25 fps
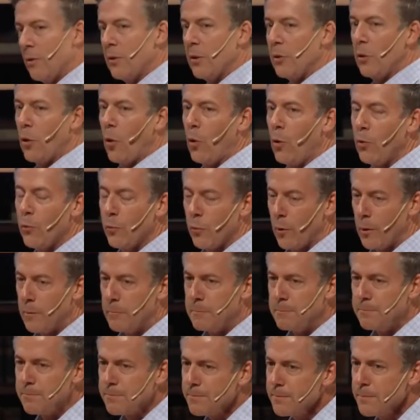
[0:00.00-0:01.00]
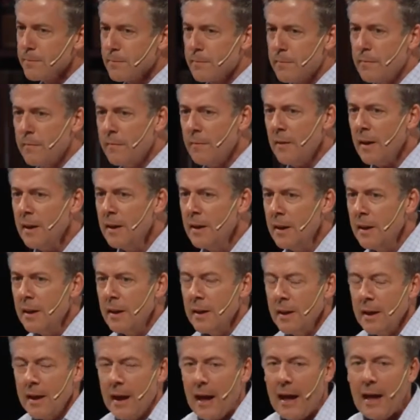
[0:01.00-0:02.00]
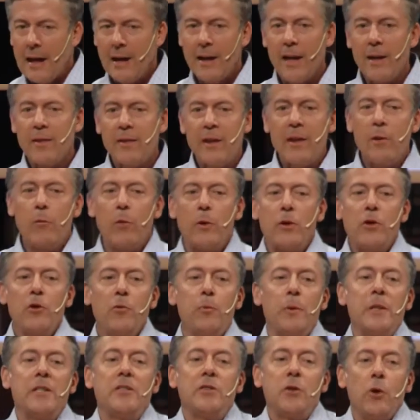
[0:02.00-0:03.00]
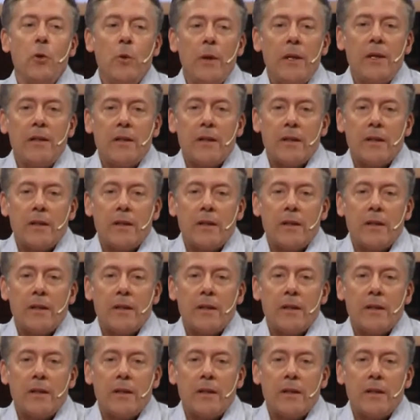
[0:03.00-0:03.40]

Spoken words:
in the Gold Room. And I think what you've been doing